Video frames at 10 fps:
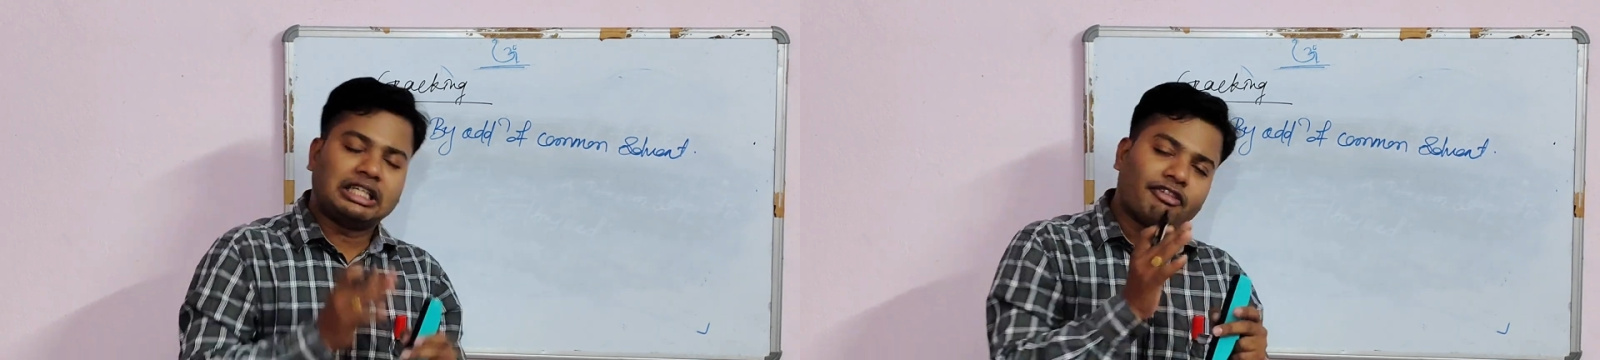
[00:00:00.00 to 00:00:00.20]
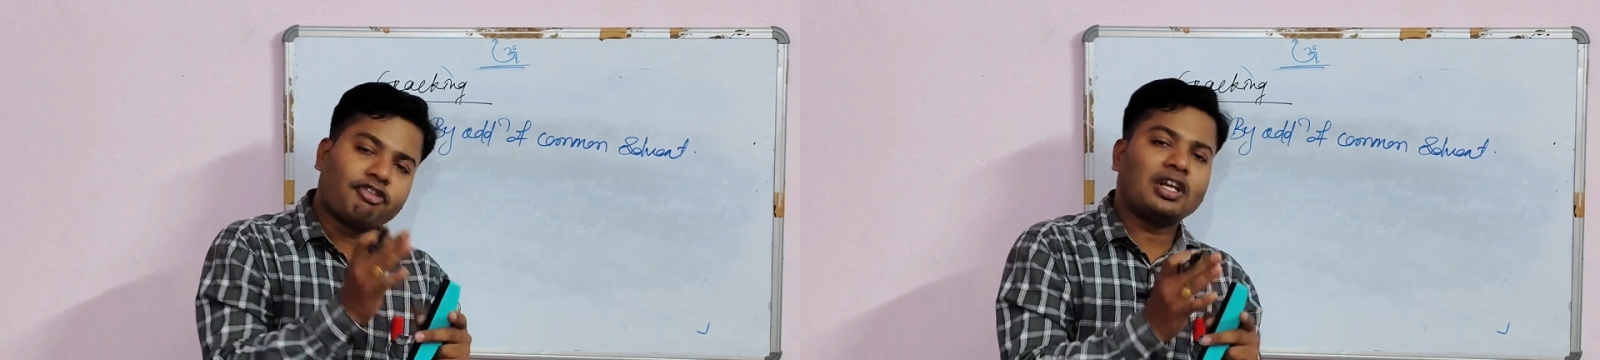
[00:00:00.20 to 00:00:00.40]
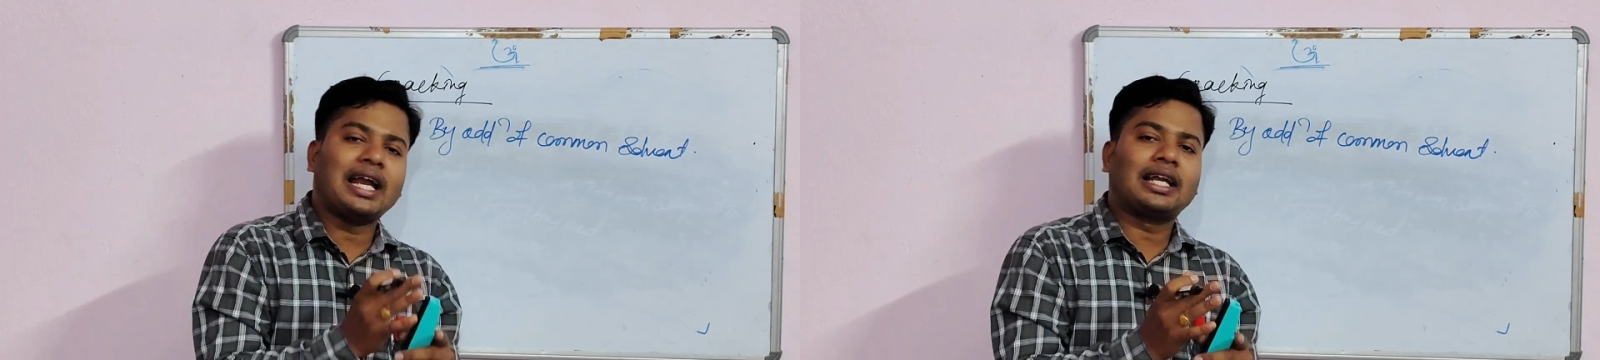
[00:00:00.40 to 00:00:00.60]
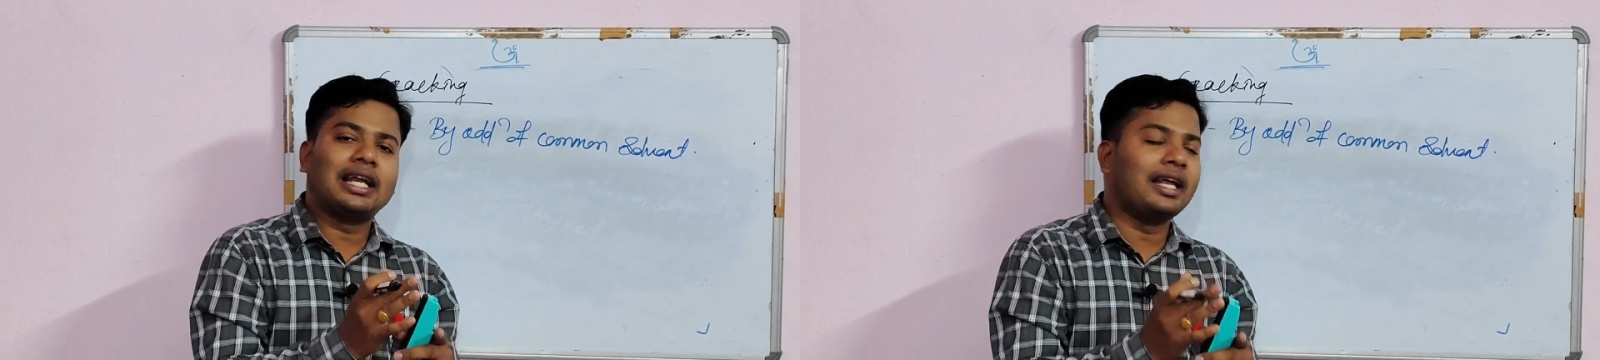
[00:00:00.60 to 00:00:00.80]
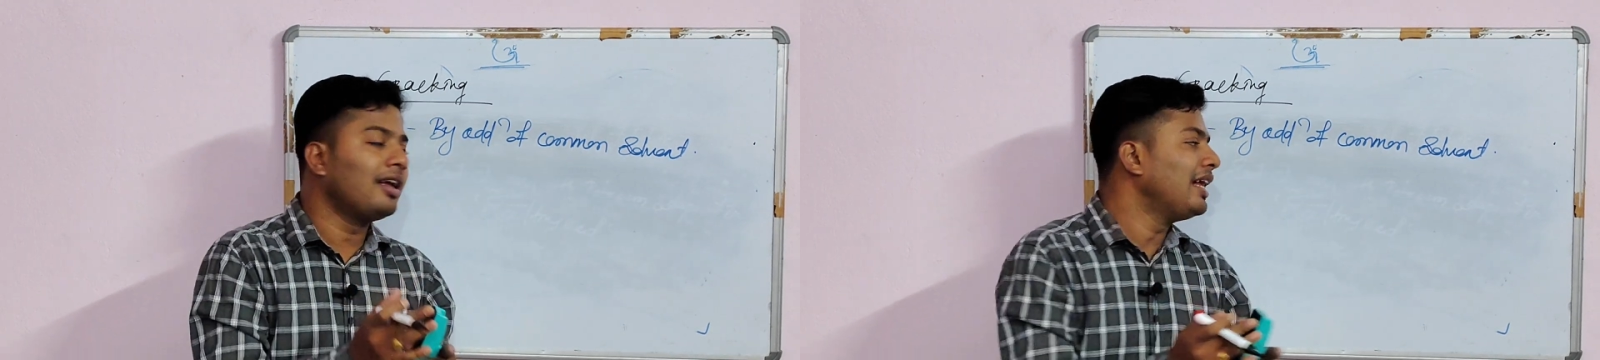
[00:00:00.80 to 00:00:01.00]

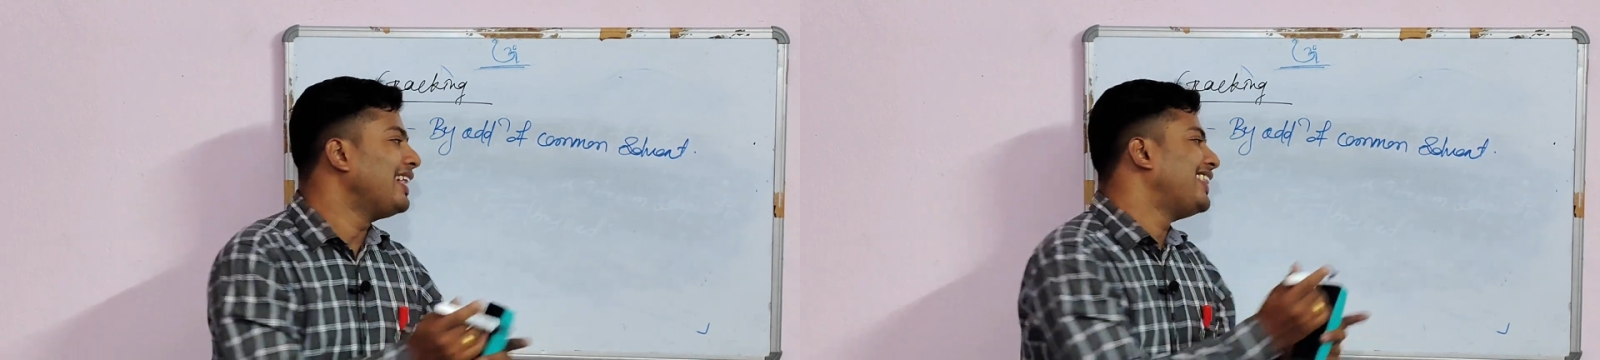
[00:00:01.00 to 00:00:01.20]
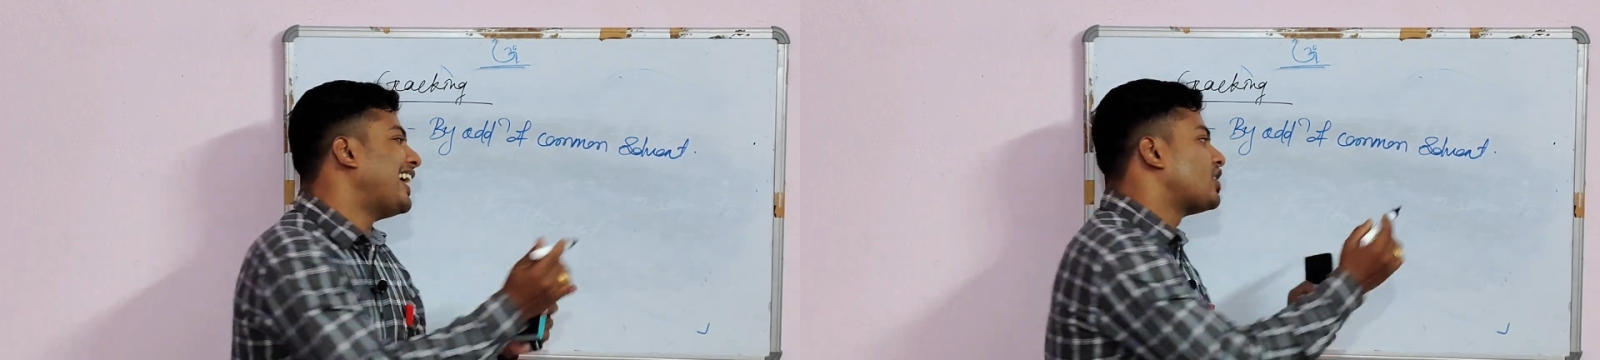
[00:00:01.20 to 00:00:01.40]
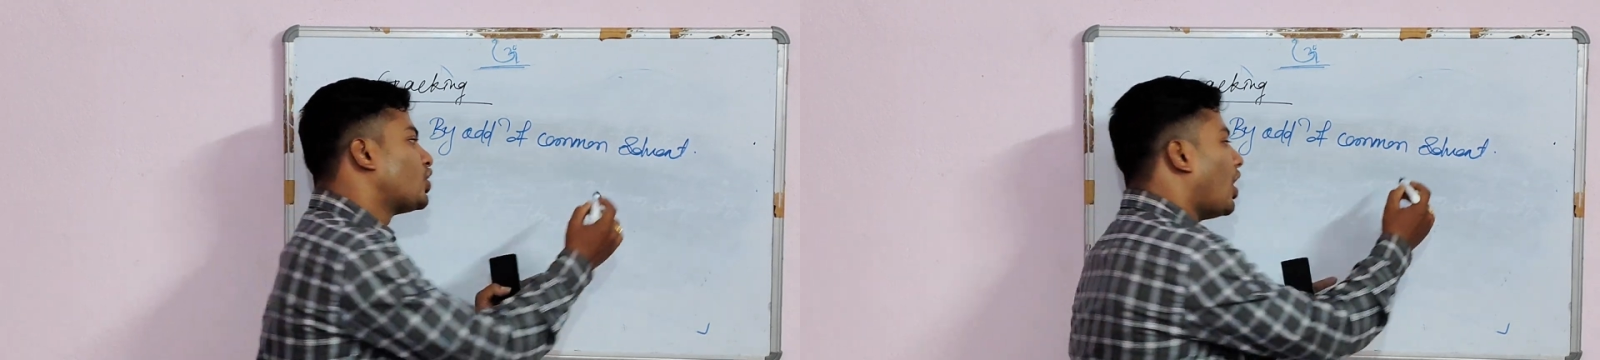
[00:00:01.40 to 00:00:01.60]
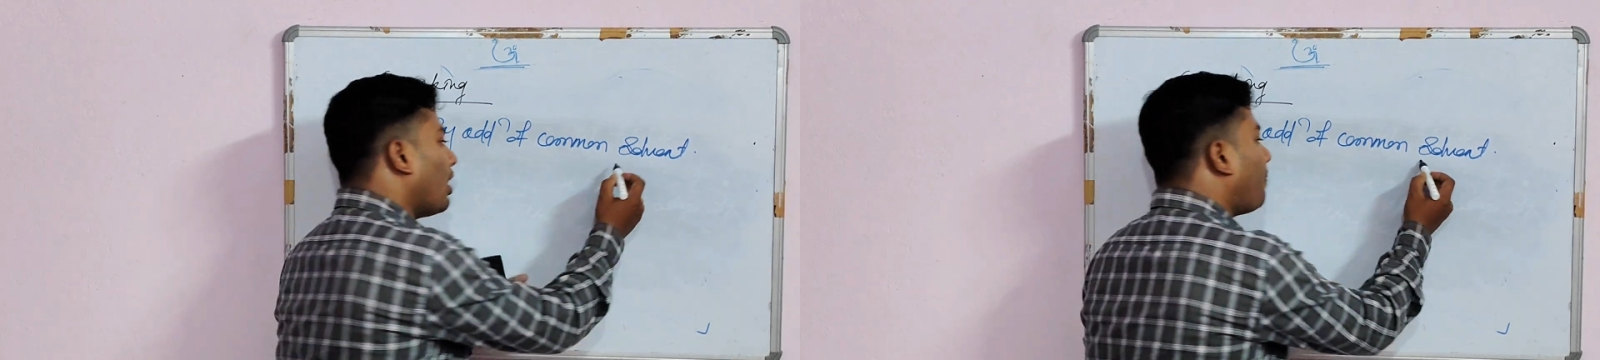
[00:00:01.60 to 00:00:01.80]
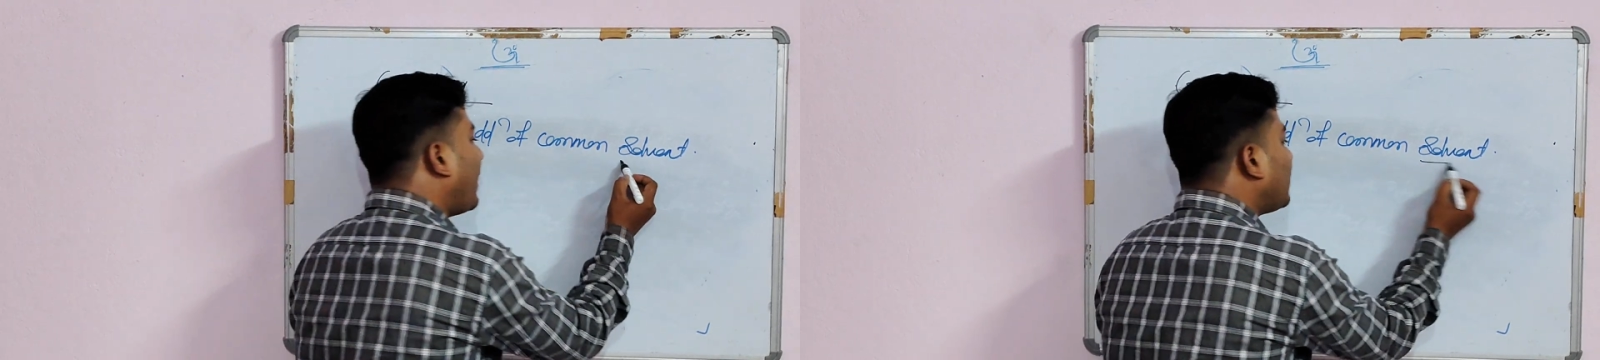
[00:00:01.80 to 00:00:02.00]
definitely that
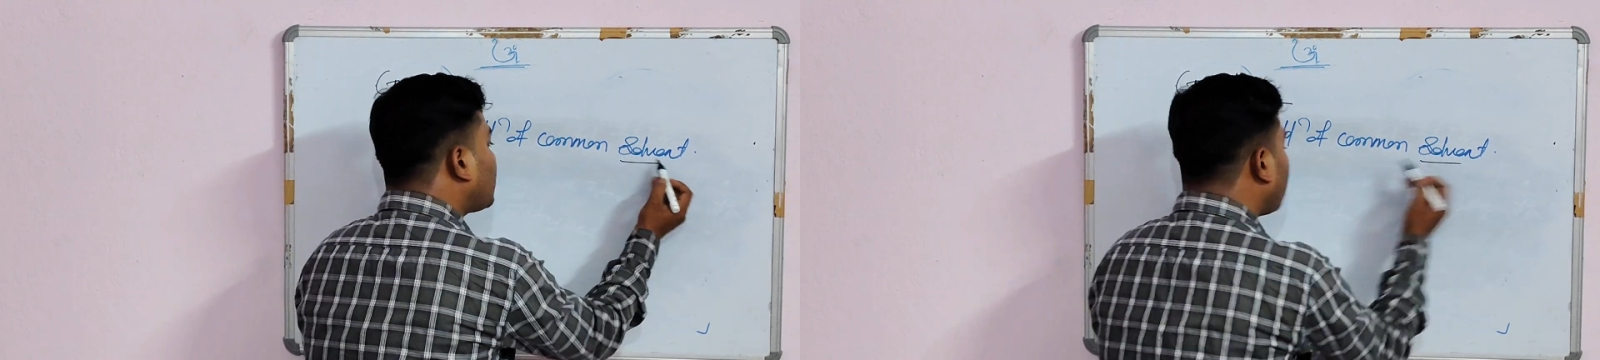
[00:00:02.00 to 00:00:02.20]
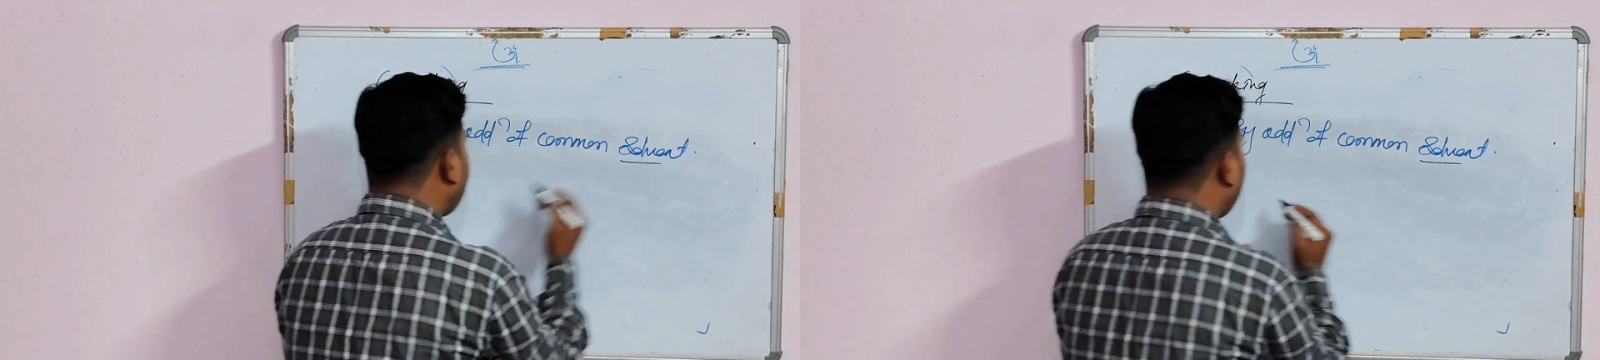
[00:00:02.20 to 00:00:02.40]
solvent